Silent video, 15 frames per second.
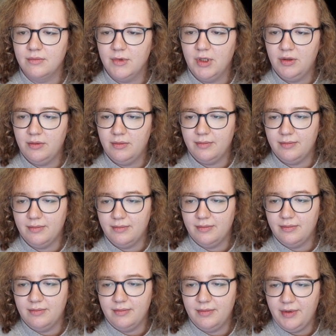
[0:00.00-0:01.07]
Oh,
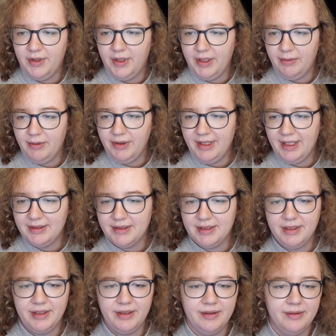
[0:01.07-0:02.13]

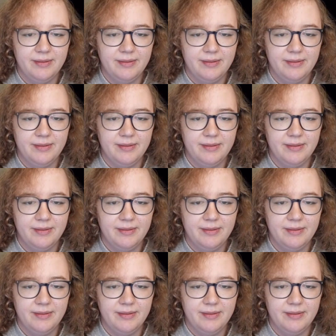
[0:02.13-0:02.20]
31,000.